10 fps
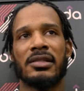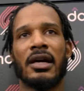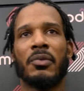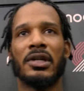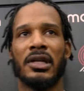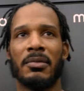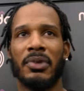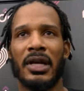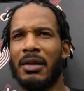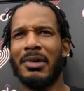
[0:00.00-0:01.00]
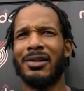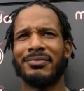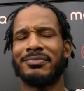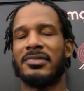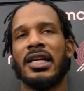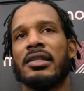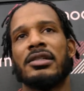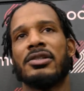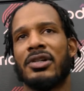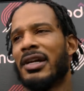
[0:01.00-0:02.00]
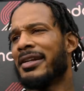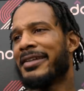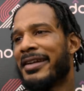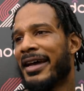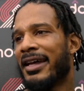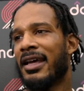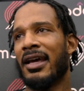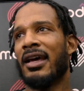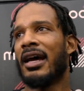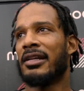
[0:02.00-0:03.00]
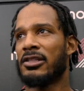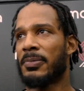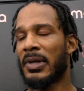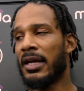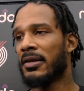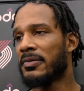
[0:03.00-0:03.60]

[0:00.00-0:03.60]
not one to complain about touches or any of that. I just play.